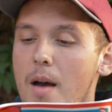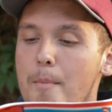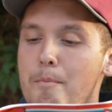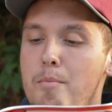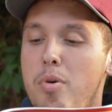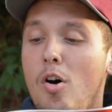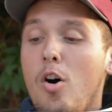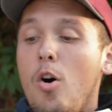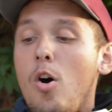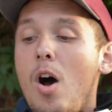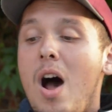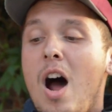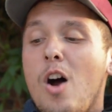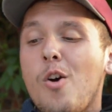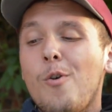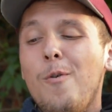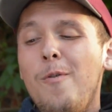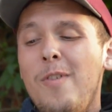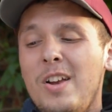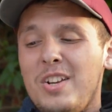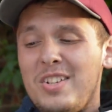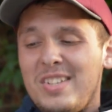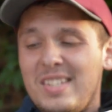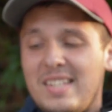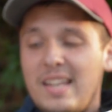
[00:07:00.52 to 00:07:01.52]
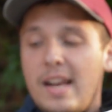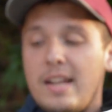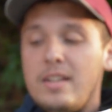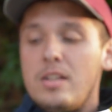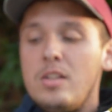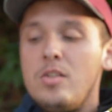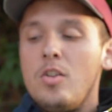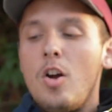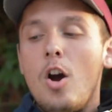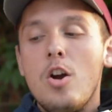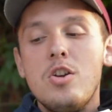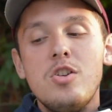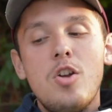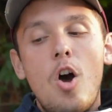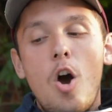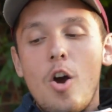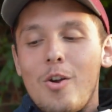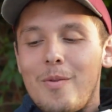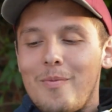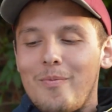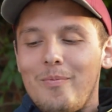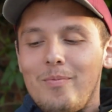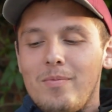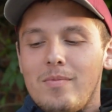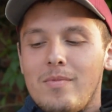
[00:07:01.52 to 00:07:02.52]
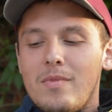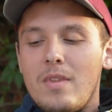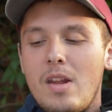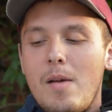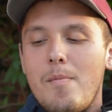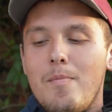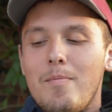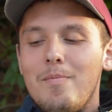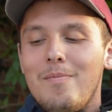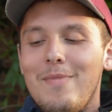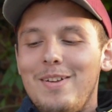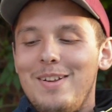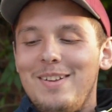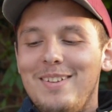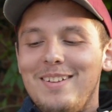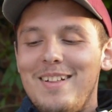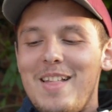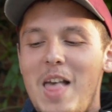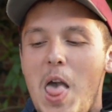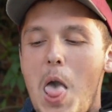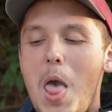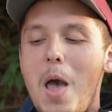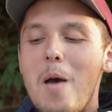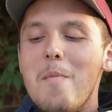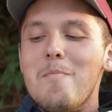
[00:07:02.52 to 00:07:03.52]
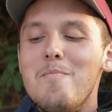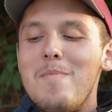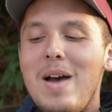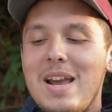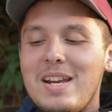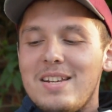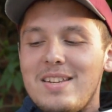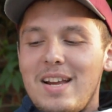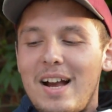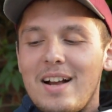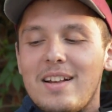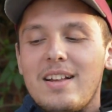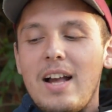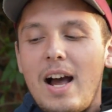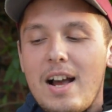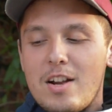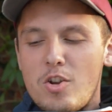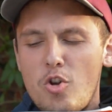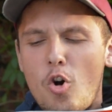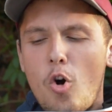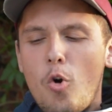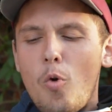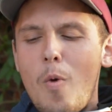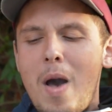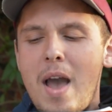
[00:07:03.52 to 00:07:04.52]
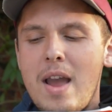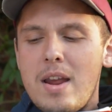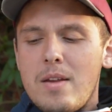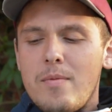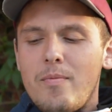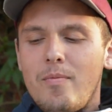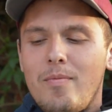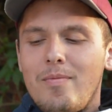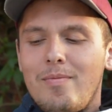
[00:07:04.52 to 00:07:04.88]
But our fish said, no. Make that cat go away.